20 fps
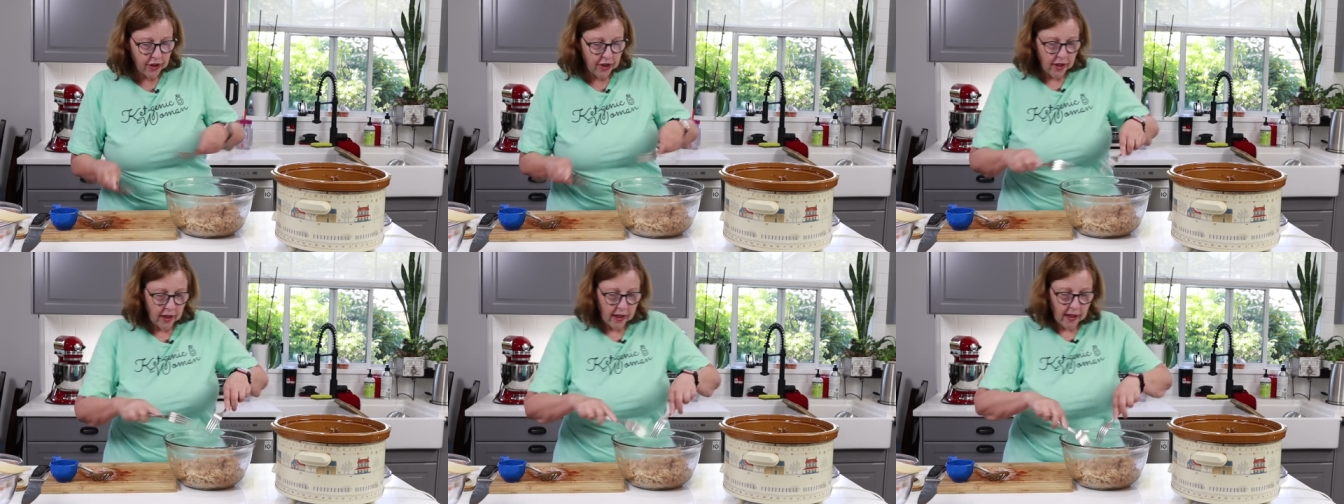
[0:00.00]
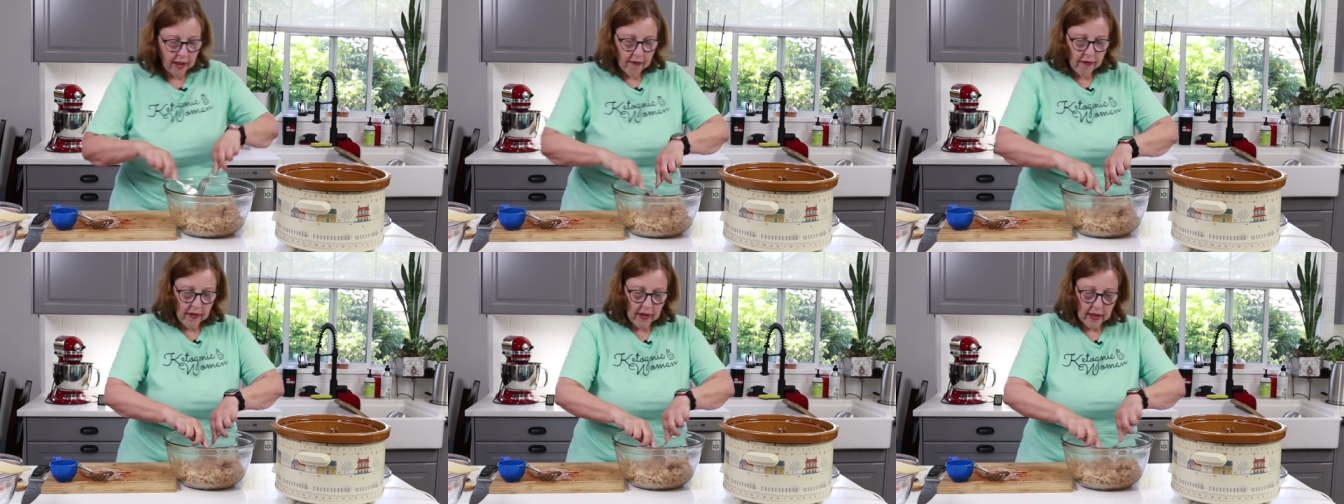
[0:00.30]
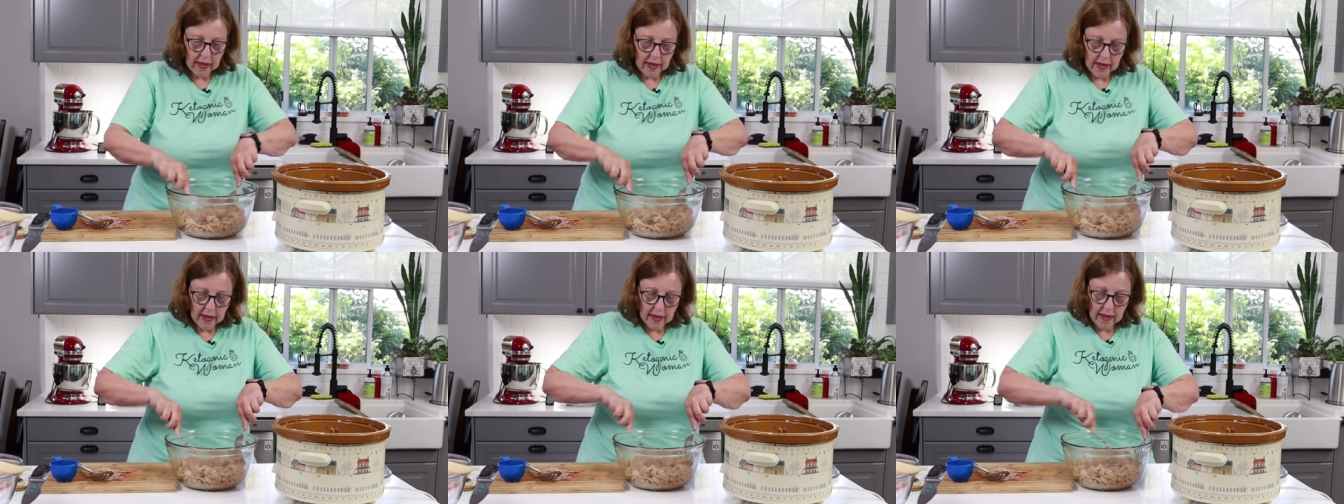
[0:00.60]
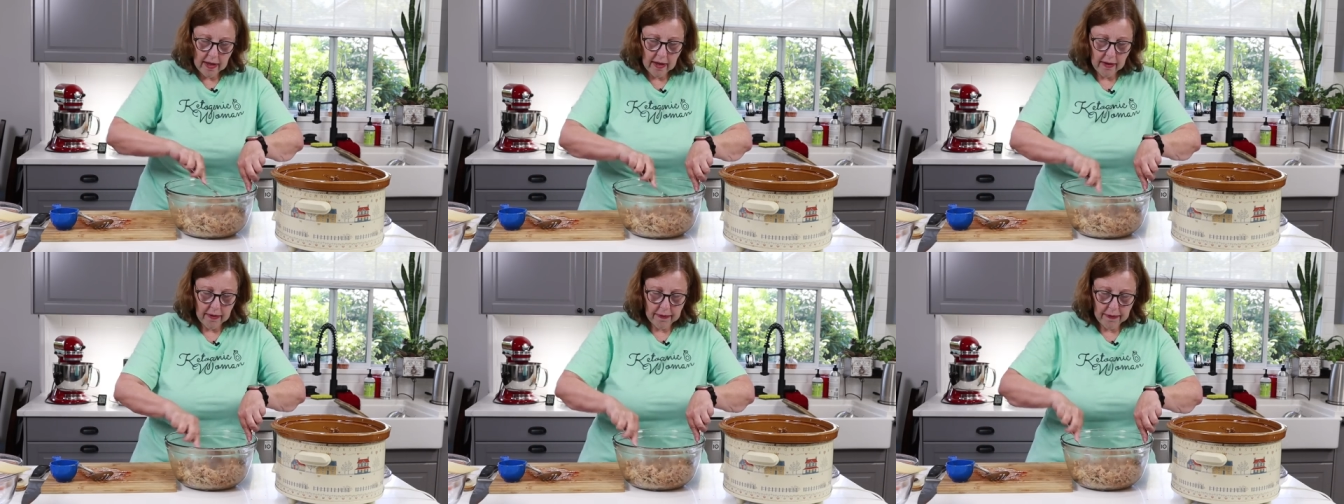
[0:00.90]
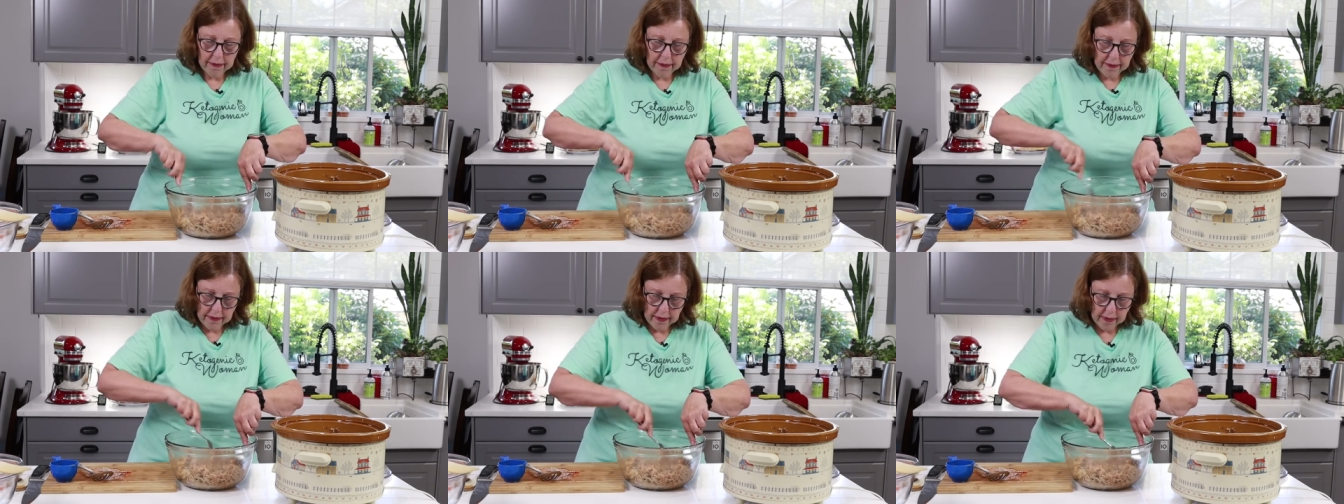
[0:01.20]
should give it
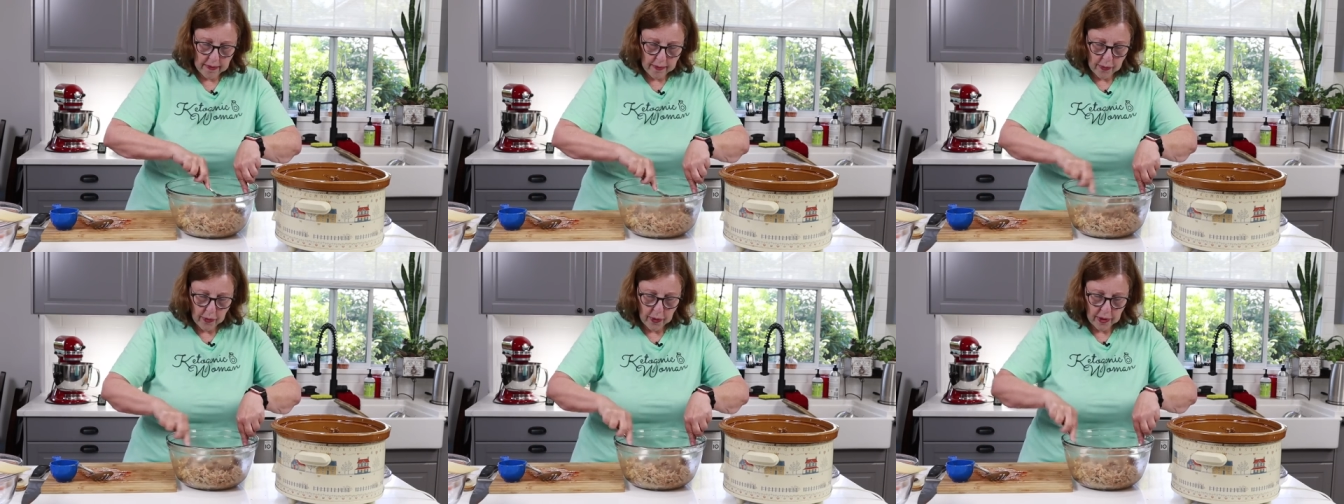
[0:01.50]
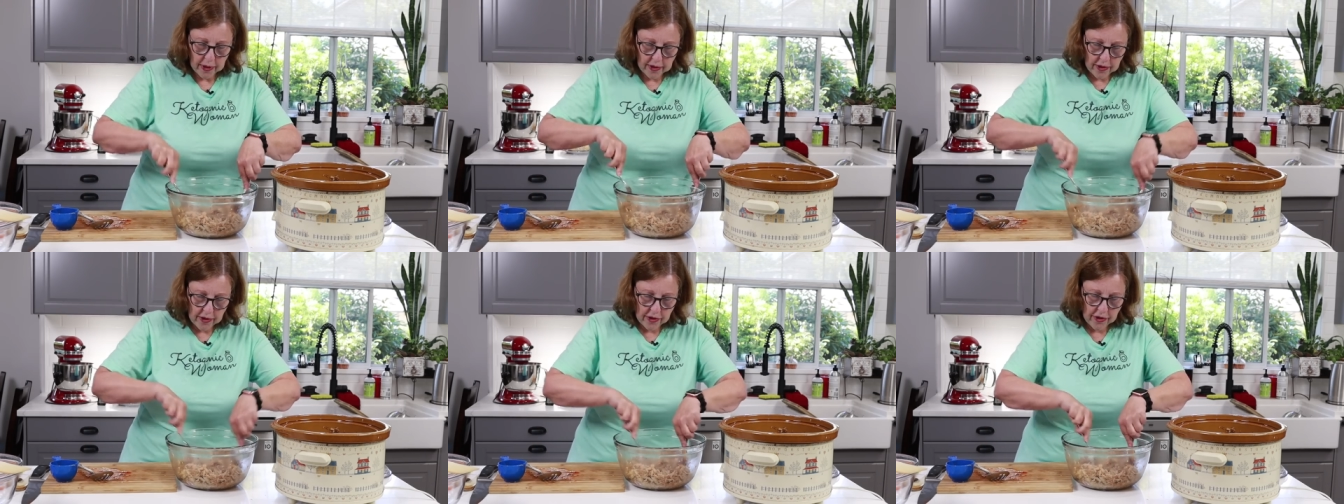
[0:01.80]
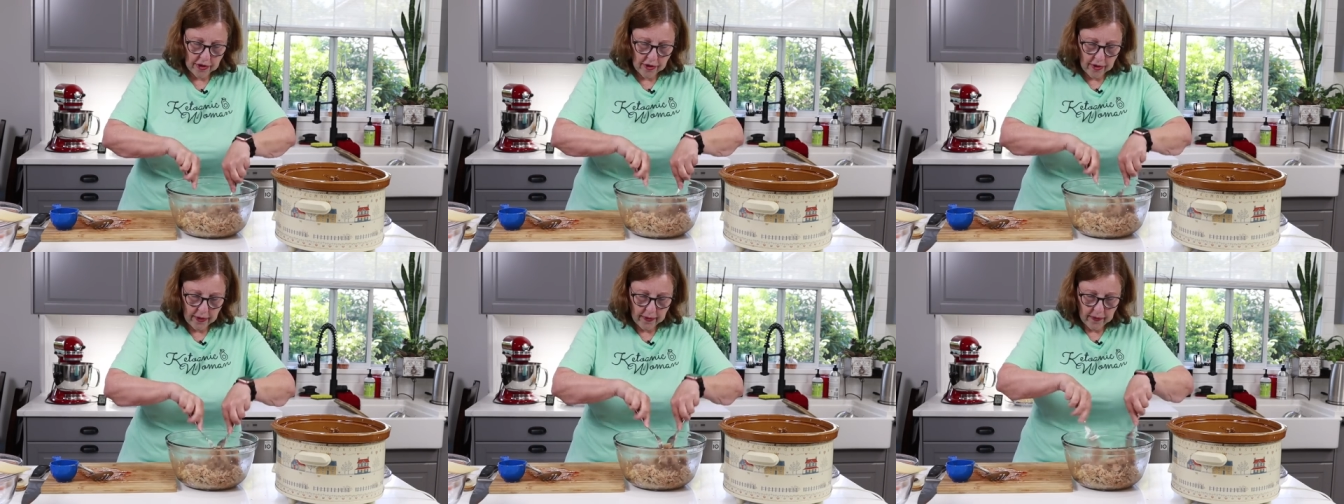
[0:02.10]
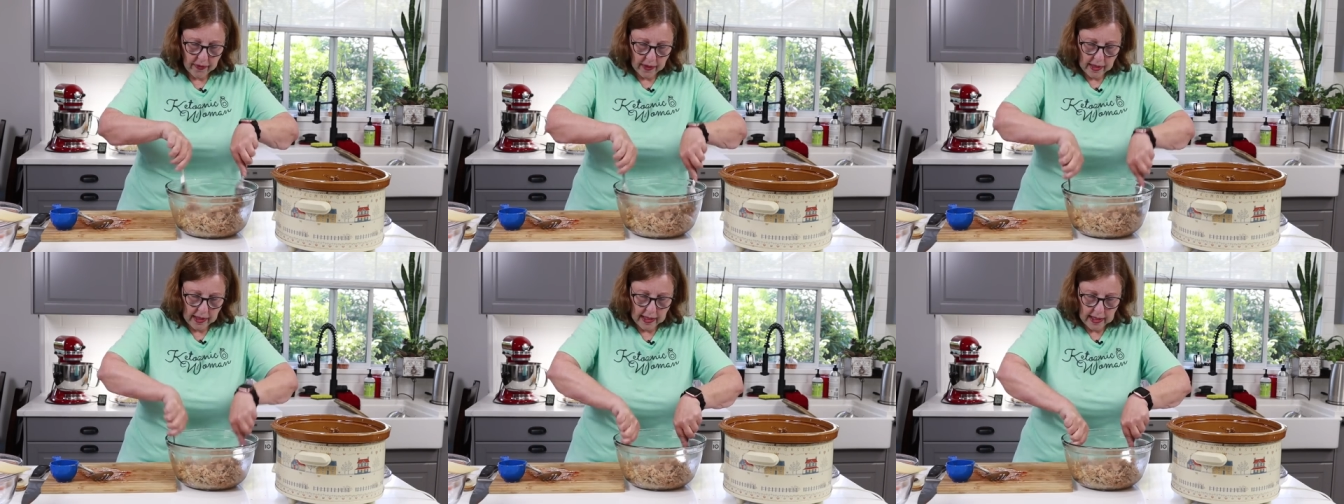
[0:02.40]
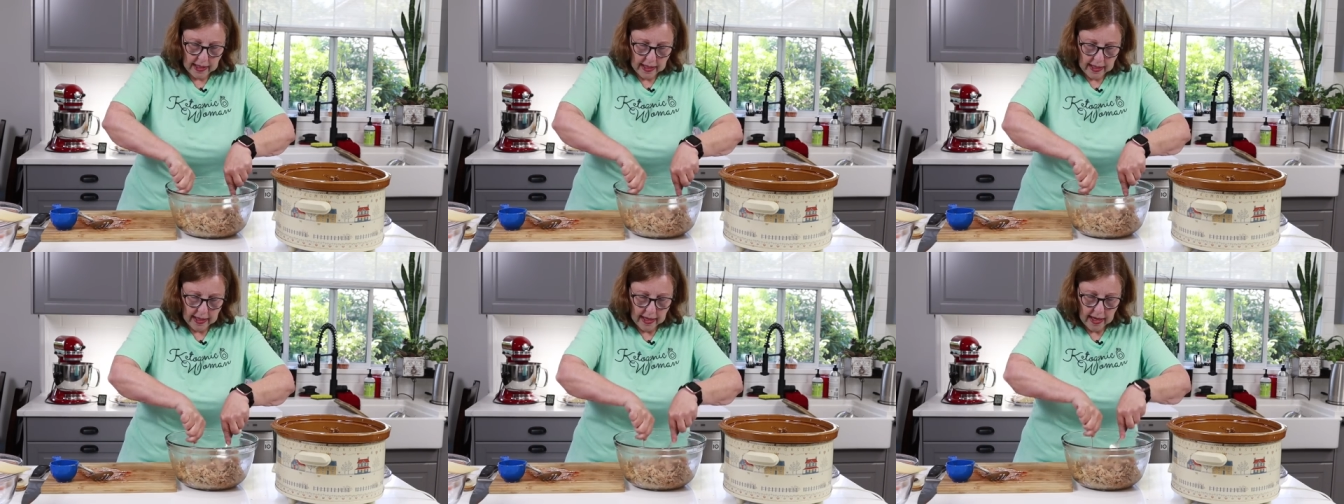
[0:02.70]
enough moisture.
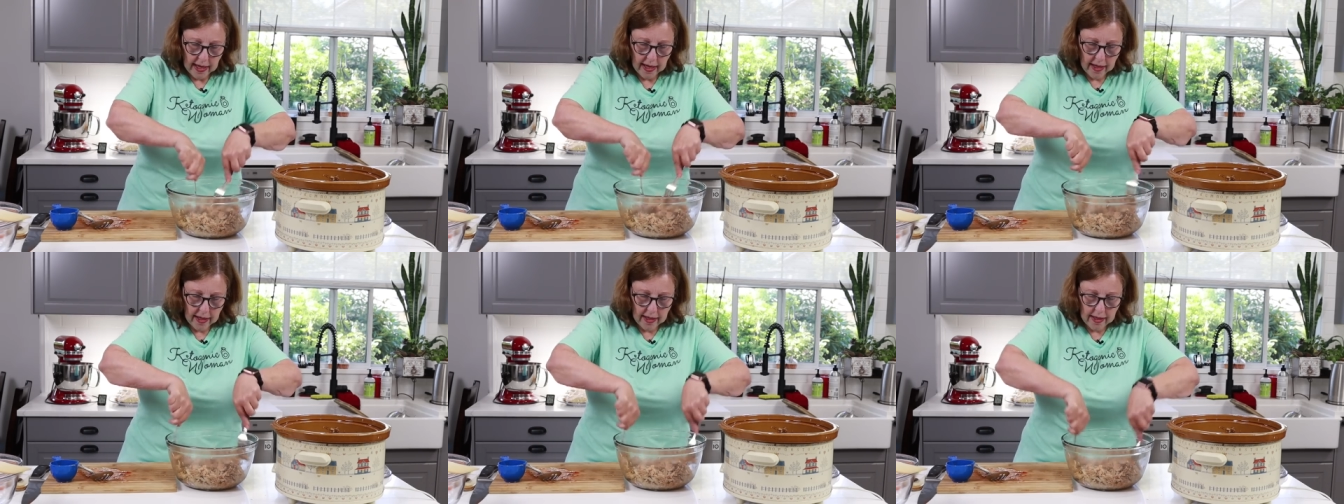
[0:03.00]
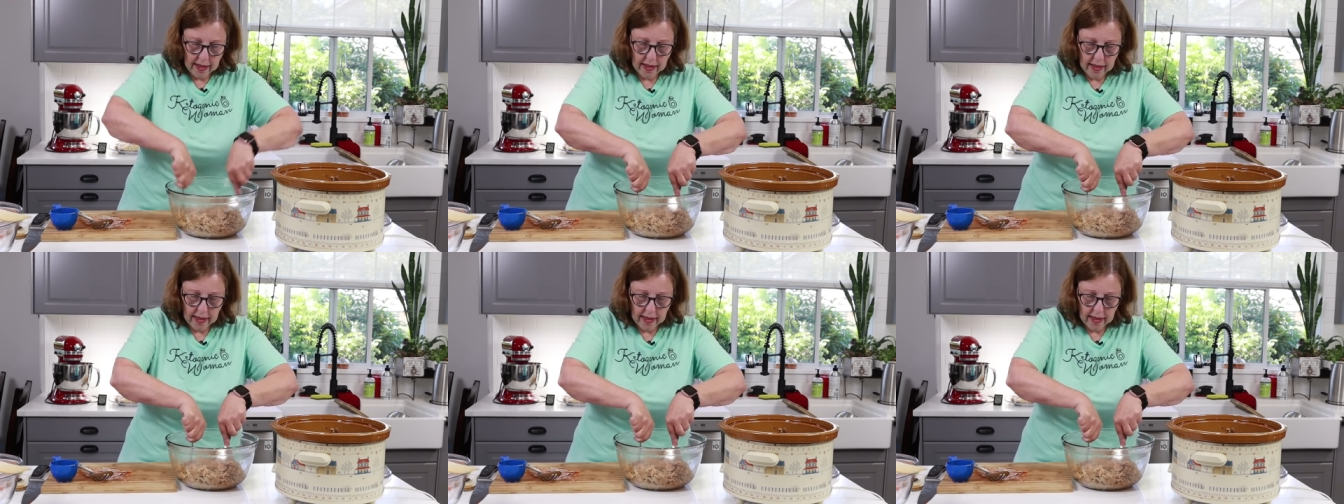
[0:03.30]
Yeah.